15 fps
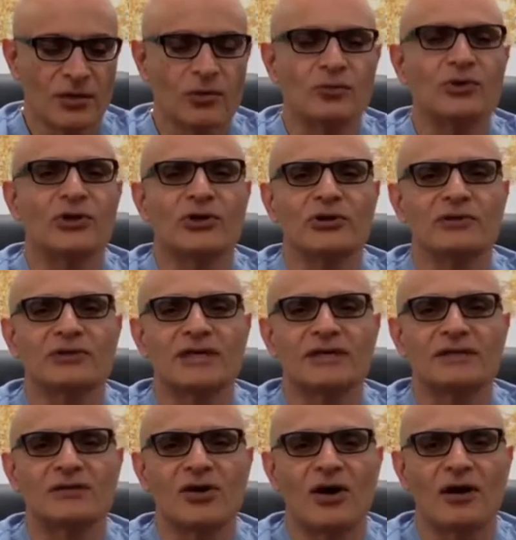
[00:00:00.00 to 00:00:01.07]
We are here today
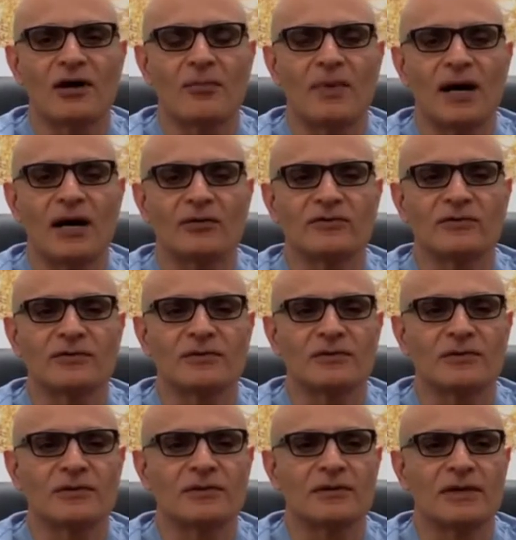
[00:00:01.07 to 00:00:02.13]
to talk about
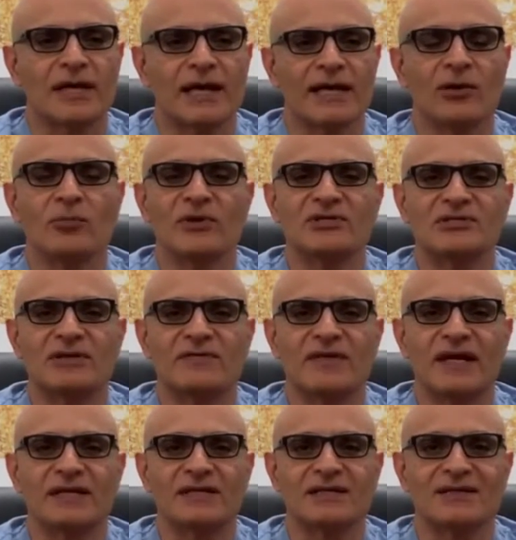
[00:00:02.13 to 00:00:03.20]
ailments
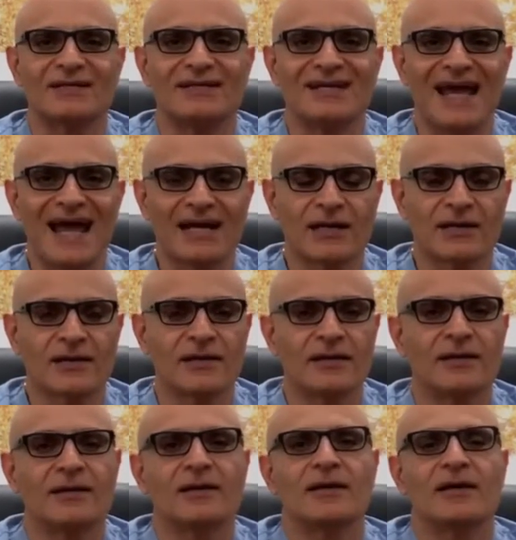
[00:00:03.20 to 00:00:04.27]
affecting the neck,
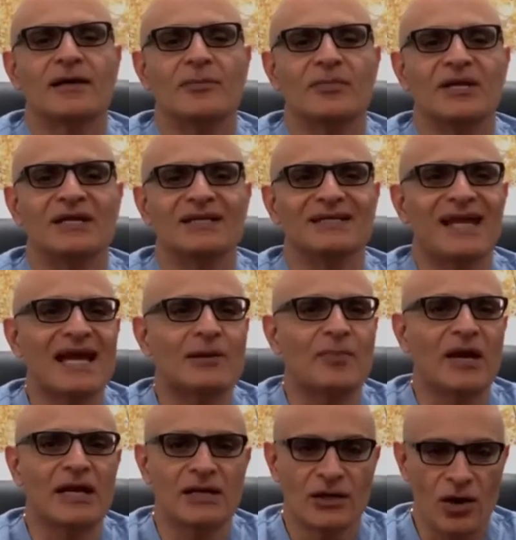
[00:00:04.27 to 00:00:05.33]
meaning neck
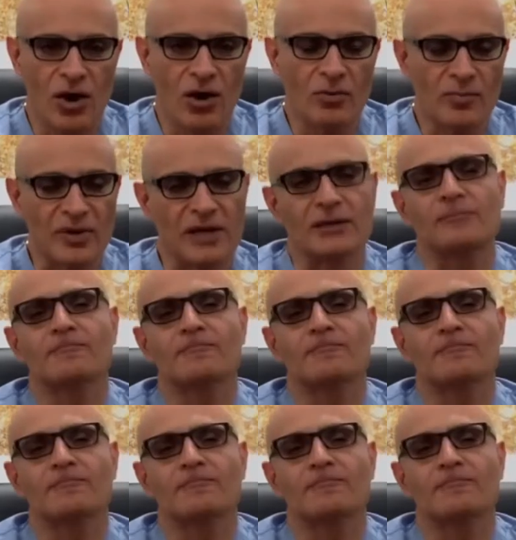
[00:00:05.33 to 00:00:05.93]
pain and arm pain.